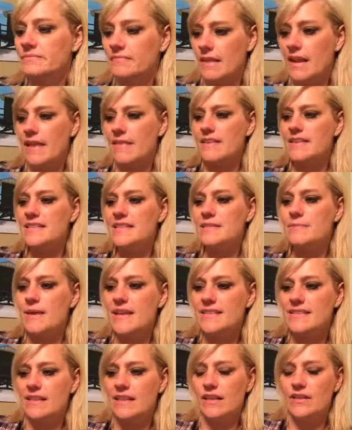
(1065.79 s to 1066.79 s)
And this is
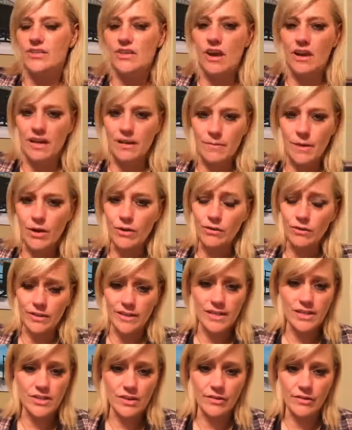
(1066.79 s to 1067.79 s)
basically talking about holding
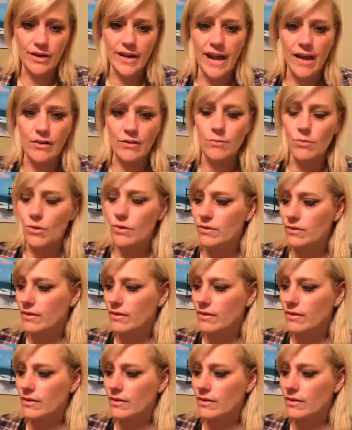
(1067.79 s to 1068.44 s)
each other accountable.